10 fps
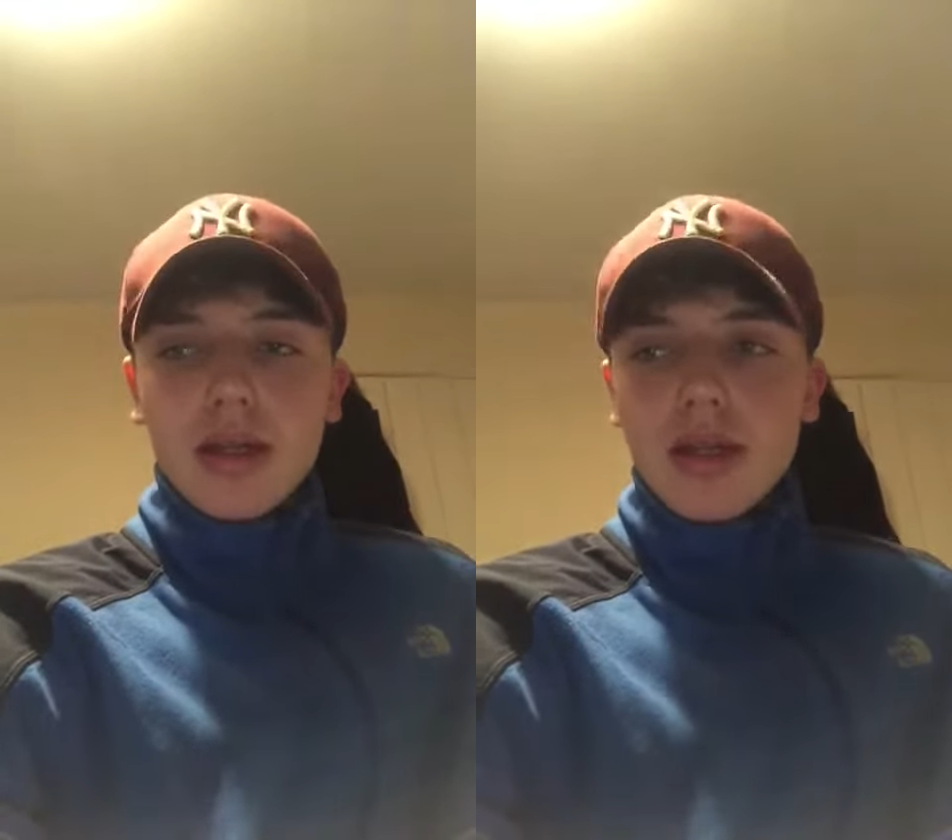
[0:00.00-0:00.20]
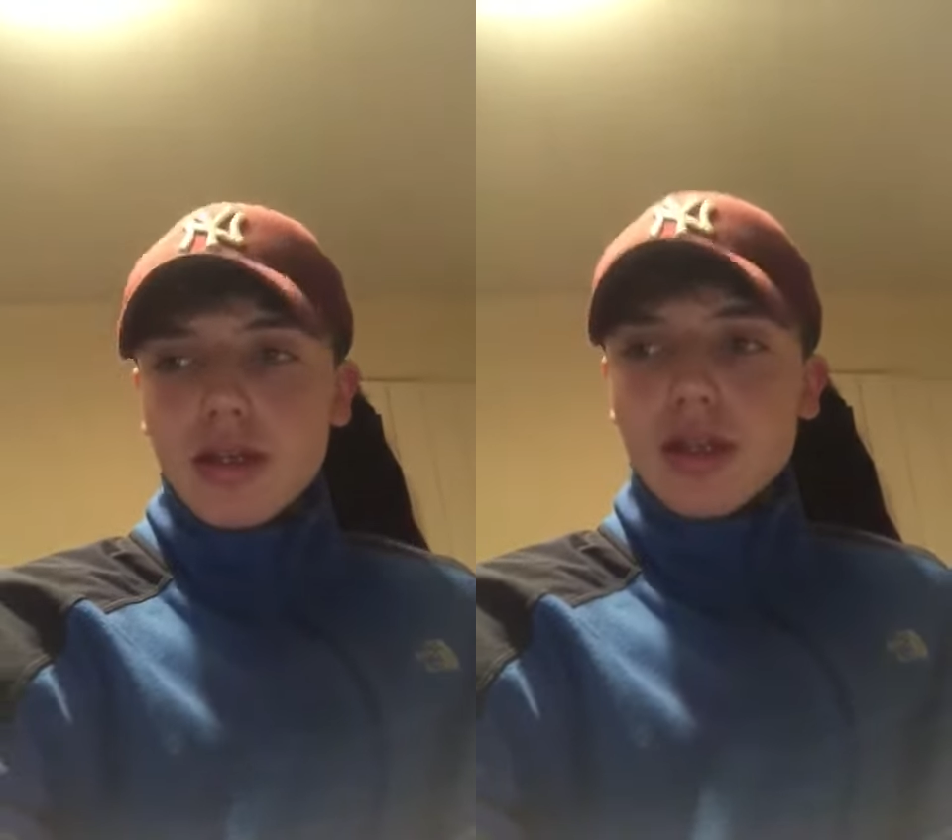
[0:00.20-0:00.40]

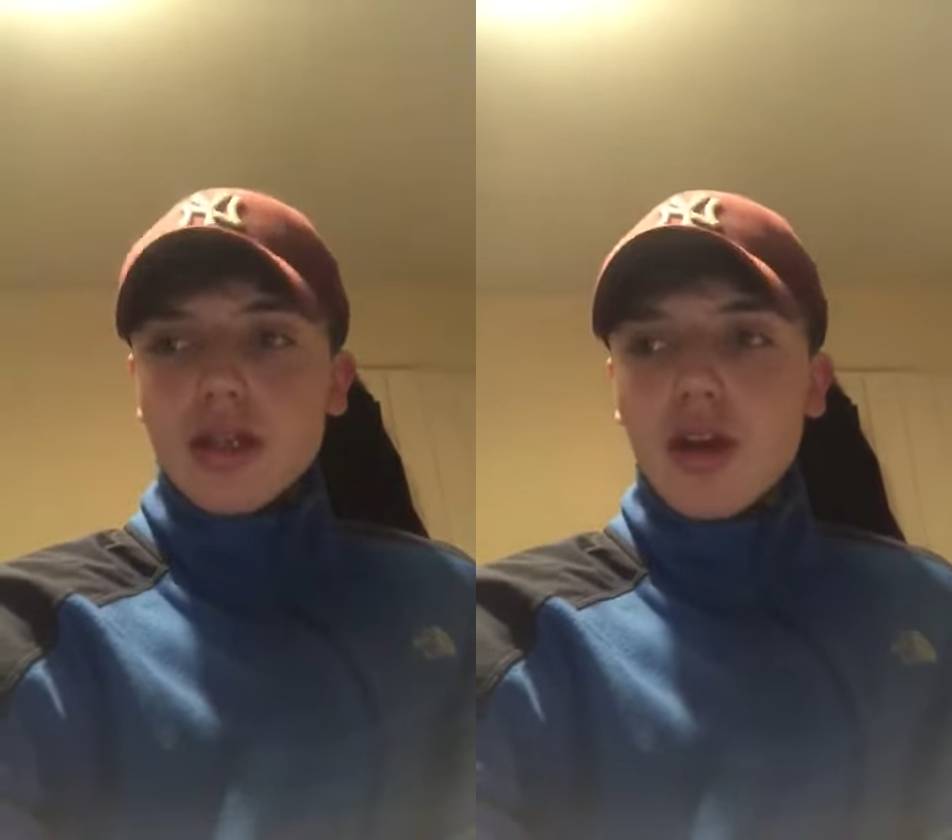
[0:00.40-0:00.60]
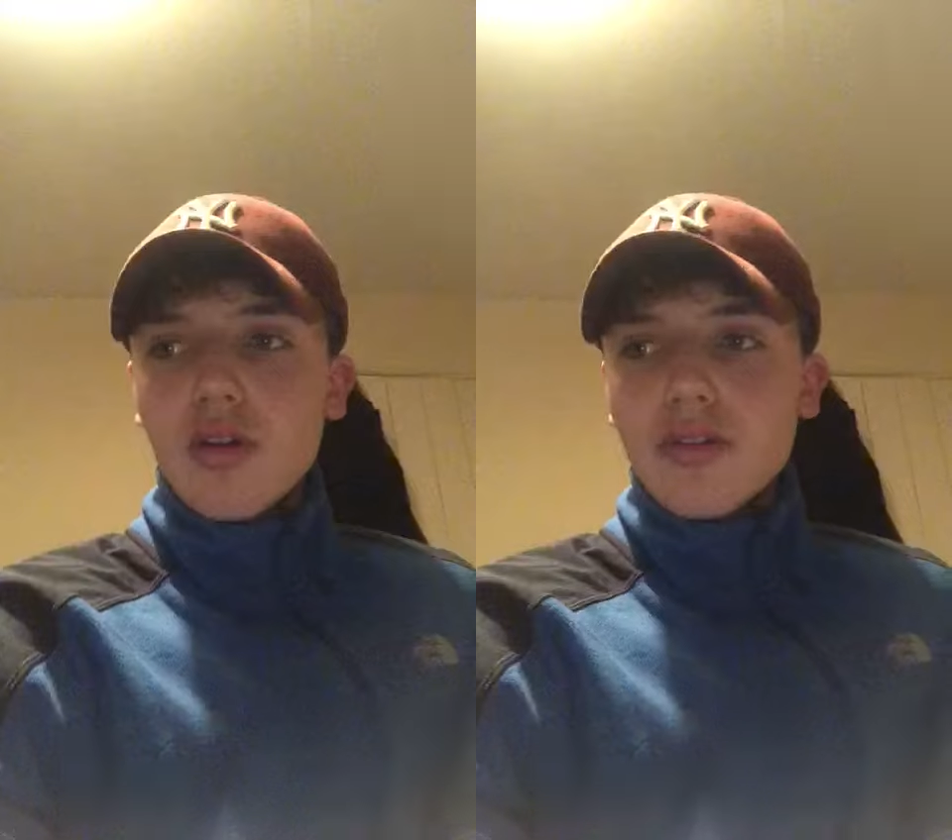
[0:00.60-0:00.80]
know, in the
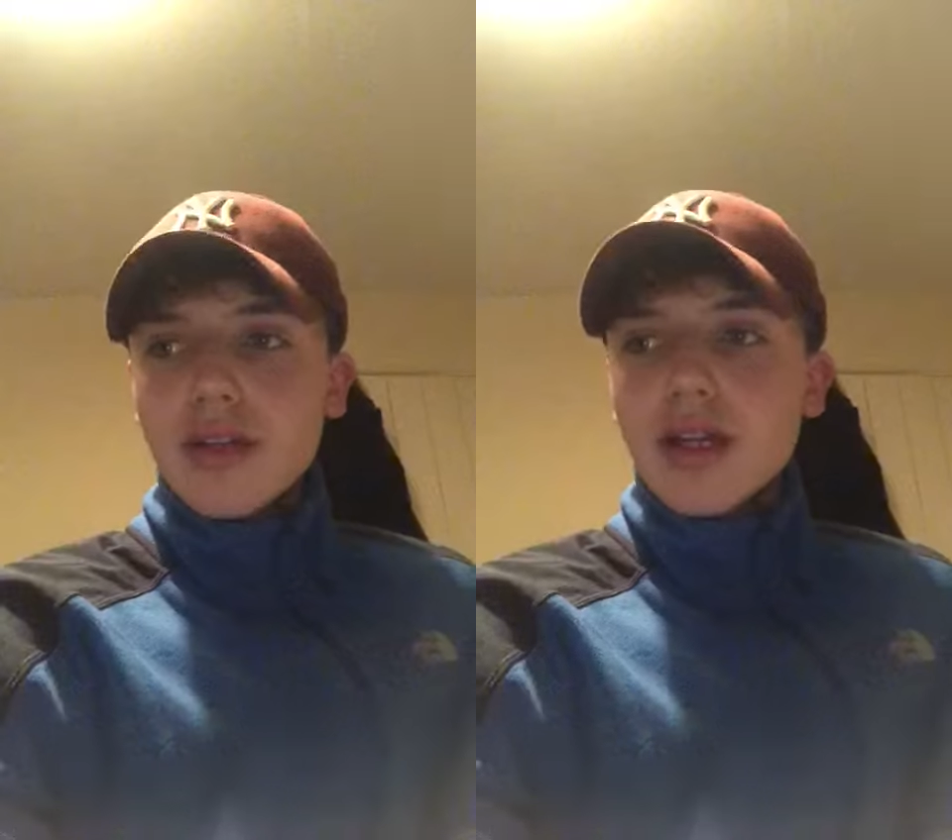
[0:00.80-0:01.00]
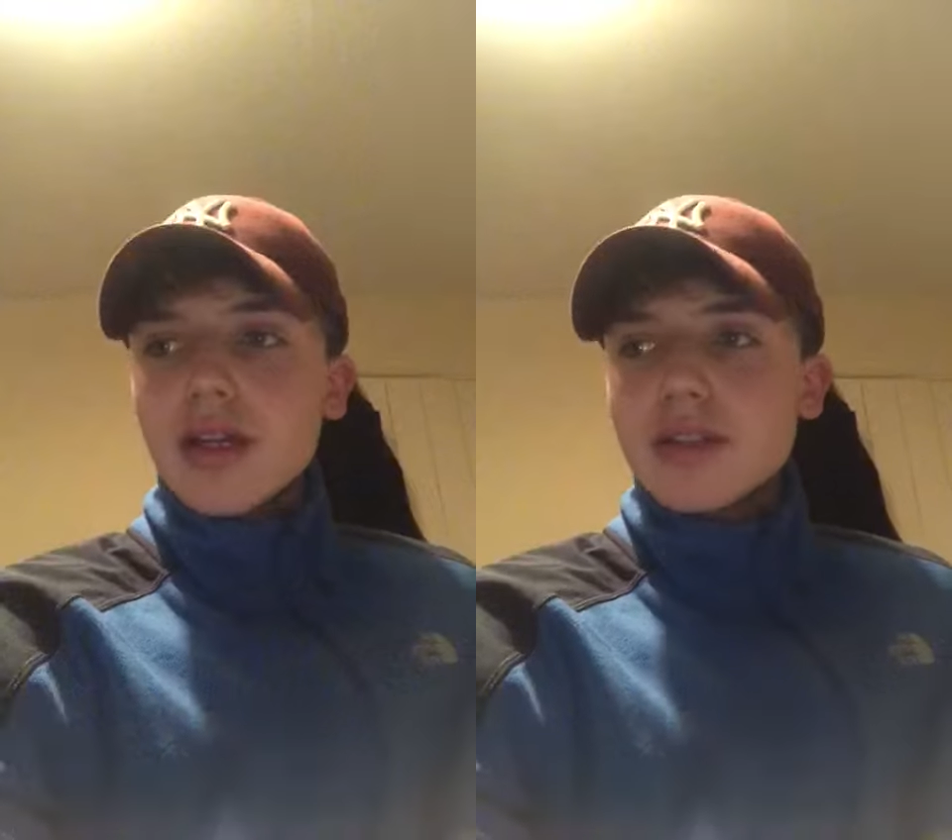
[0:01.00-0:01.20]
Godolphin
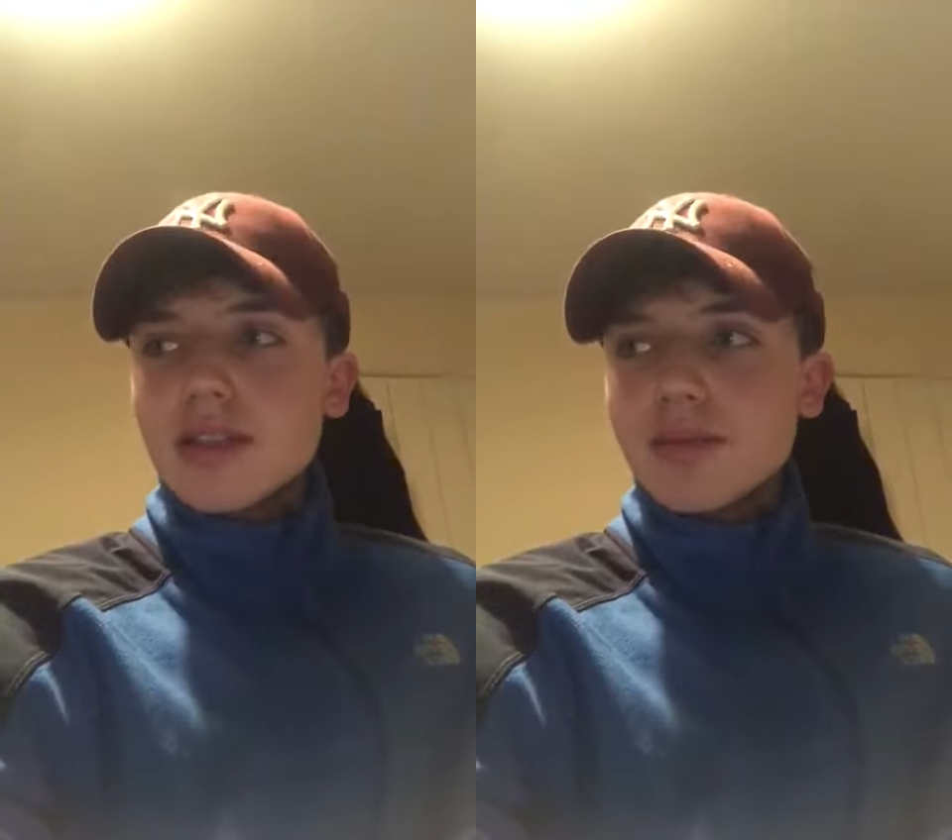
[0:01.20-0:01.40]
colours.